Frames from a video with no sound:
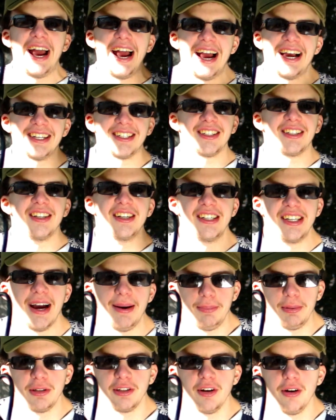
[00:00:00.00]
ask this
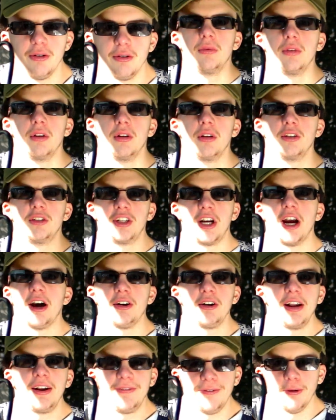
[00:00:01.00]
episode
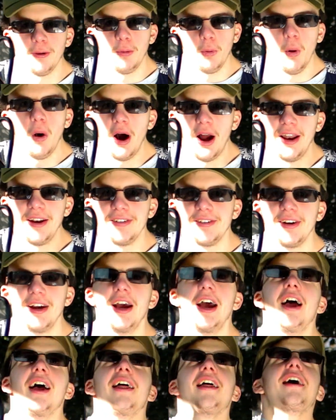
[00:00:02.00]
charity for what?
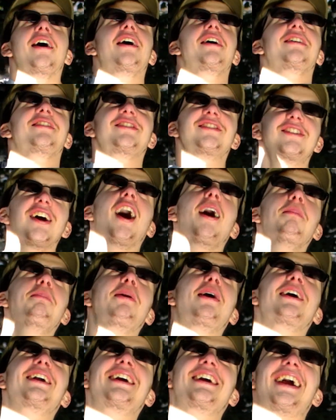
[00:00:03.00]

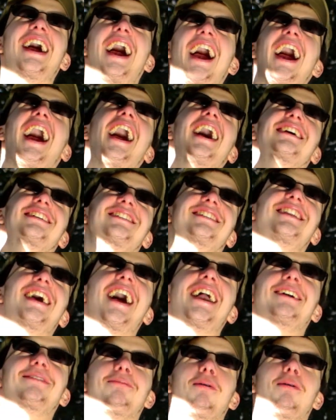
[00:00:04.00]
Somebody asked that